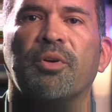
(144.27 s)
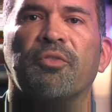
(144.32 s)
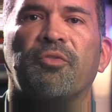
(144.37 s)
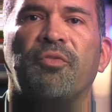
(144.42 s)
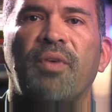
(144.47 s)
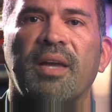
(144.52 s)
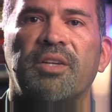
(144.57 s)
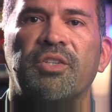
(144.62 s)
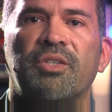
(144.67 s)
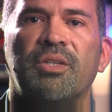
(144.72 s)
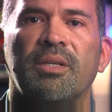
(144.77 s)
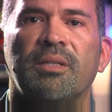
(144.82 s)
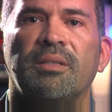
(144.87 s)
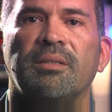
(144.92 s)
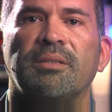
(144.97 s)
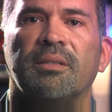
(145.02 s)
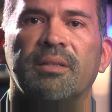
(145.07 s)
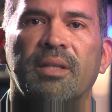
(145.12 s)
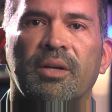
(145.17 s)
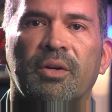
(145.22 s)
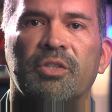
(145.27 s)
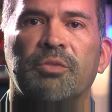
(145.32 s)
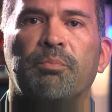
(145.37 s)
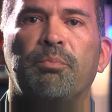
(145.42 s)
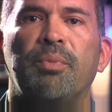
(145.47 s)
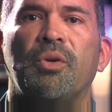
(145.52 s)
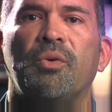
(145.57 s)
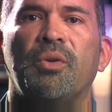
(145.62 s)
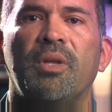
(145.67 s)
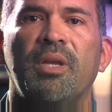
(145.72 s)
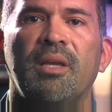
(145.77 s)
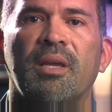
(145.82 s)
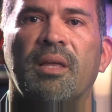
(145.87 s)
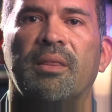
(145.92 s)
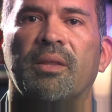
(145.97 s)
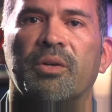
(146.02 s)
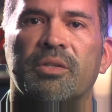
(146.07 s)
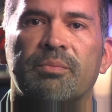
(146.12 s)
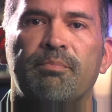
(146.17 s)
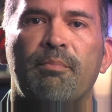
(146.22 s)
perfection, there's beauty,
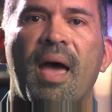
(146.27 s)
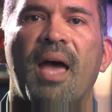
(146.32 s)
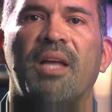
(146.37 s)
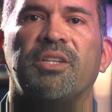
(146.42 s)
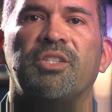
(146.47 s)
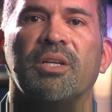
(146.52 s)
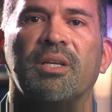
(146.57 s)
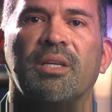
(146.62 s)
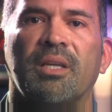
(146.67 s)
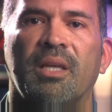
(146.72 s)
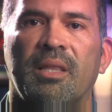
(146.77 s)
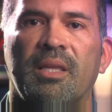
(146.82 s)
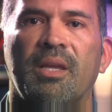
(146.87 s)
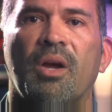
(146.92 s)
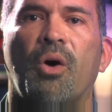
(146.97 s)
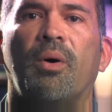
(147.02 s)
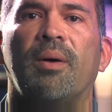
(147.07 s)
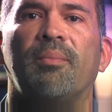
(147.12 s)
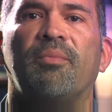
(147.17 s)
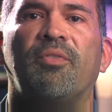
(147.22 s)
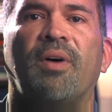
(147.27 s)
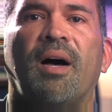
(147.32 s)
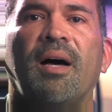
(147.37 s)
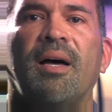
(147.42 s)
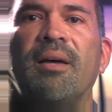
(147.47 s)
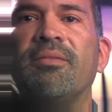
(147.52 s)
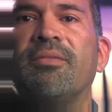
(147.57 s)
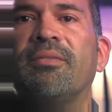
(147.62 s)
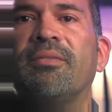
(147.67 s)
and there's magic in the OM5.